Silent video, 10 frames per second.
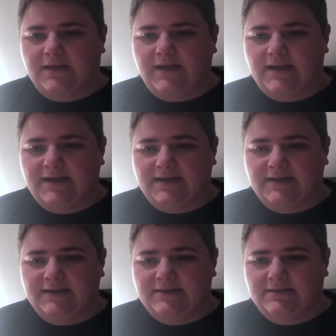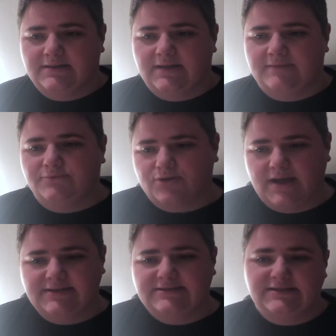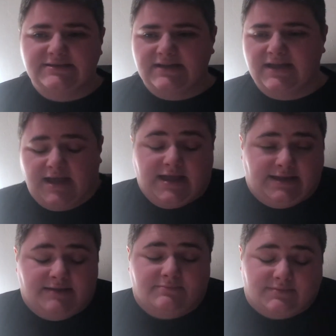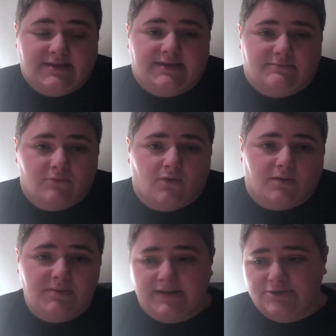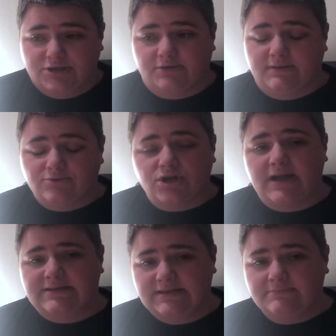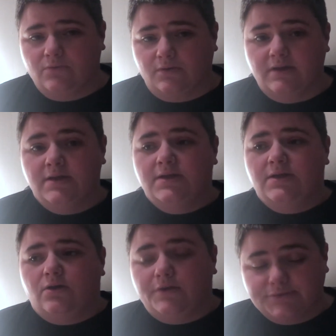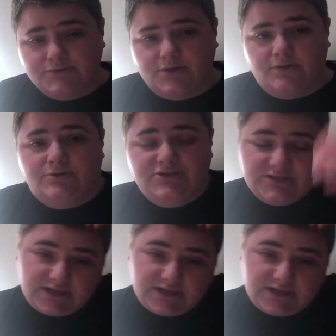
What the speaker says: I am trying to eat. I am eating more, but in general, I'm trying to eat more also, just to